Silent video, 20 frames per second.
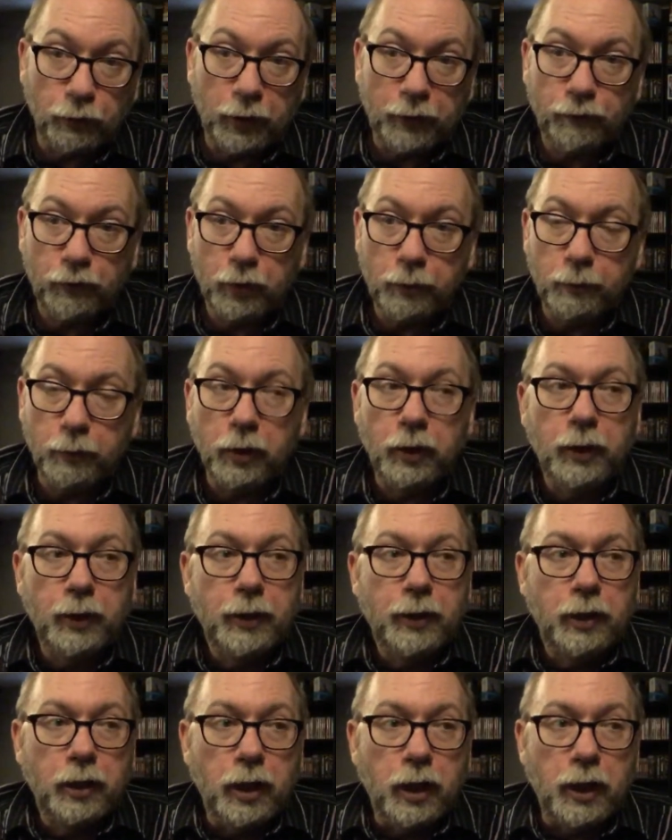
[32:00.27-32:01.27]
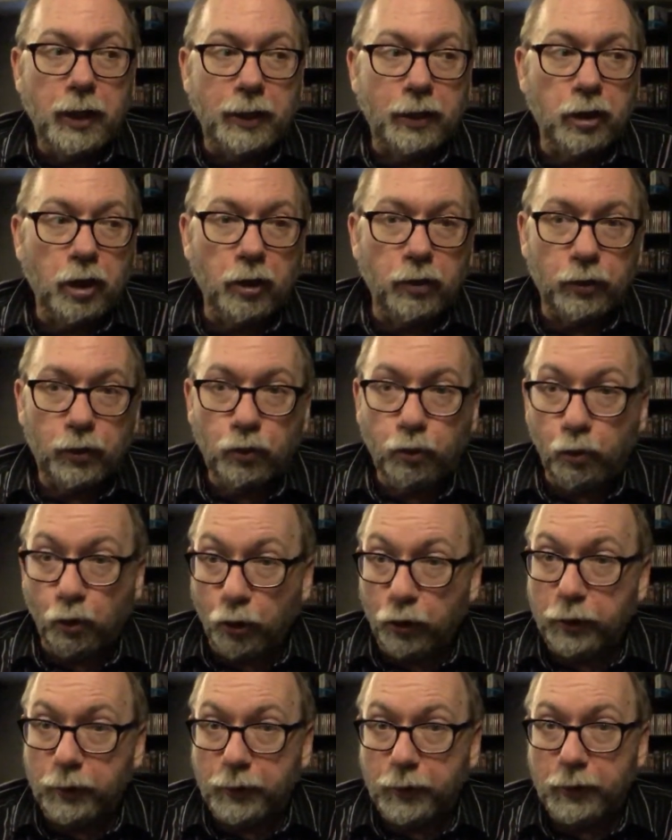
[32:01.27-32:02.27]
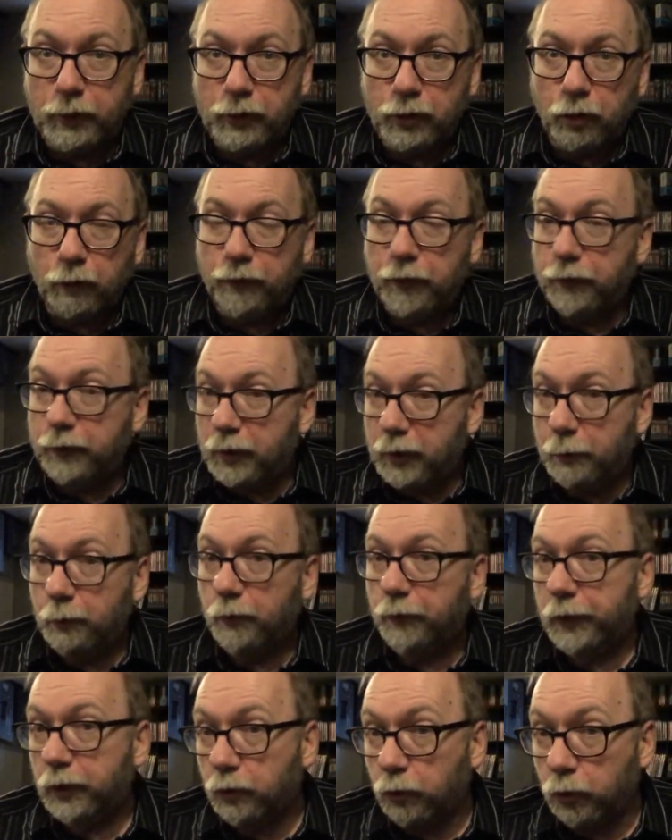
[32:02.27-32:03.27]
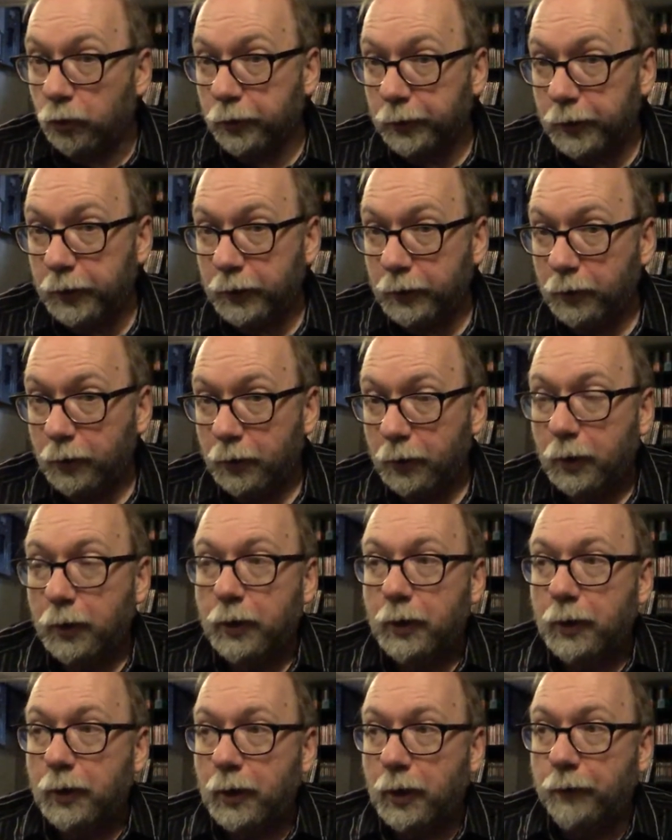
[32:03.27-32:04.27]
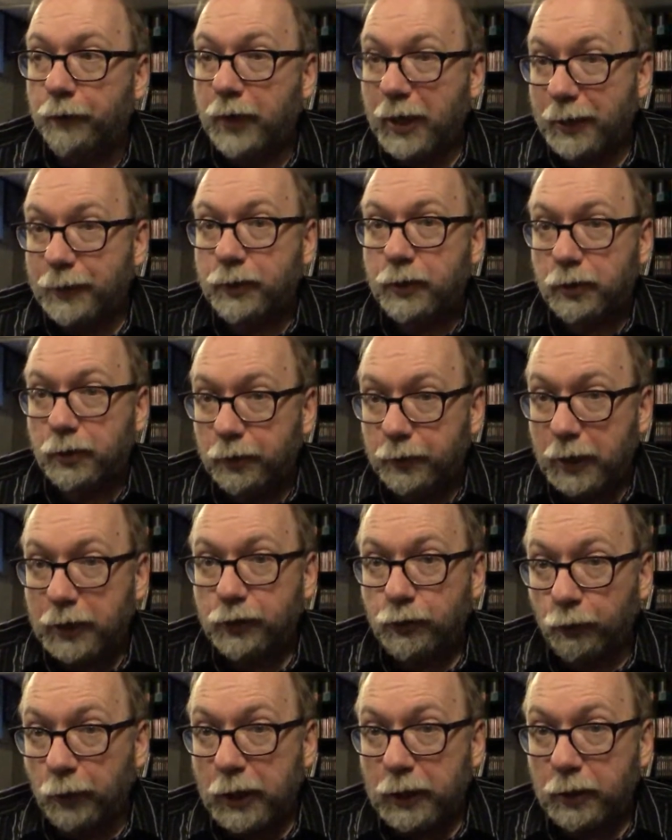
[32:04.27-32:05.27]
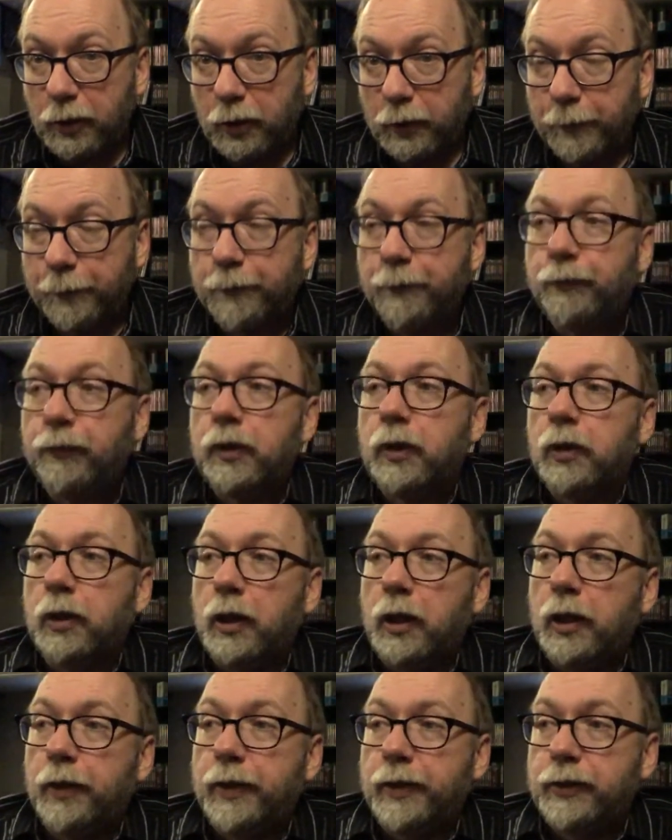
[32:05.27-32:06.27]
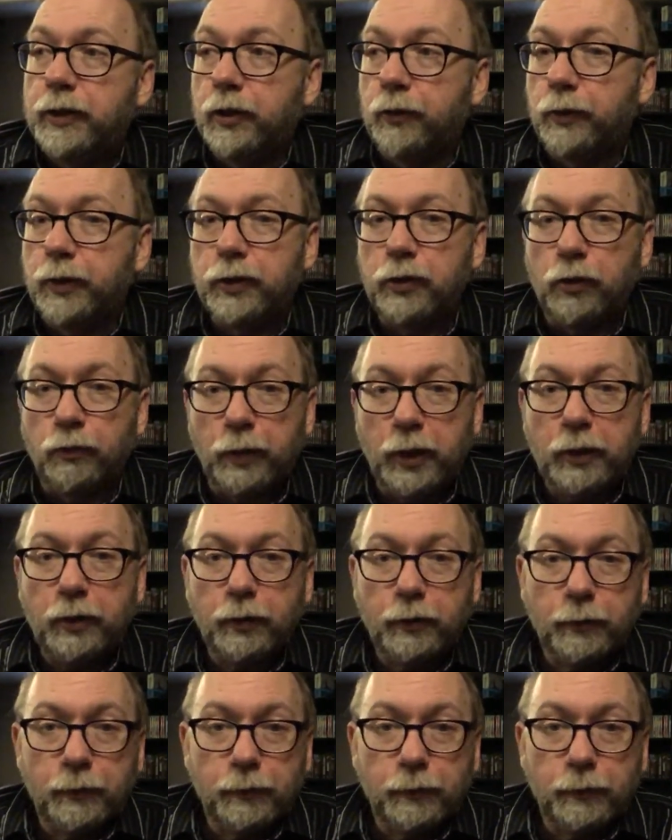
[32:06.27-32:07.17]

Rec film and called it Quarantine. So if you've seen the movie Quarantine, uh, that's that's Rec. Uh, that's the original Rec.